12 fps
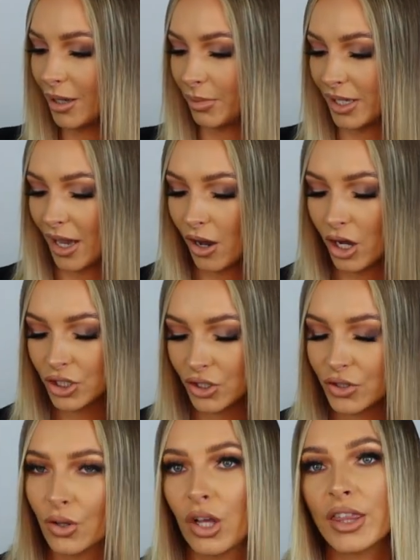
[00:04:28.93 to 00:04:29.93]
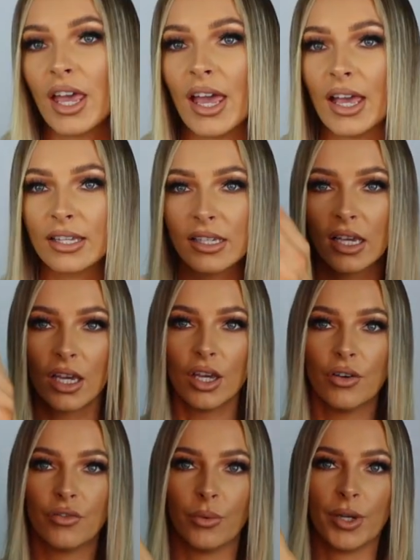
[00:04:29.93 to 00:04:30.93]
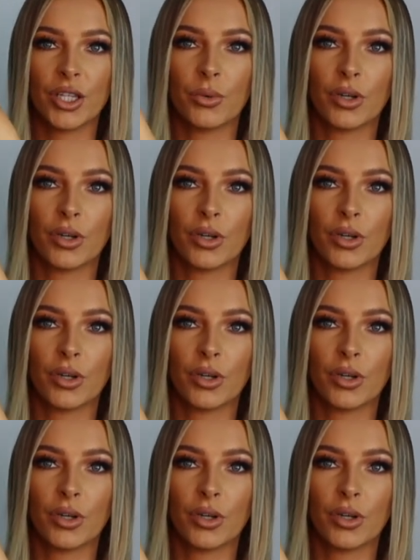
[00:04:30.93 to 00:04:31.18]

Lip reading: But yeah, I just thought this, for when you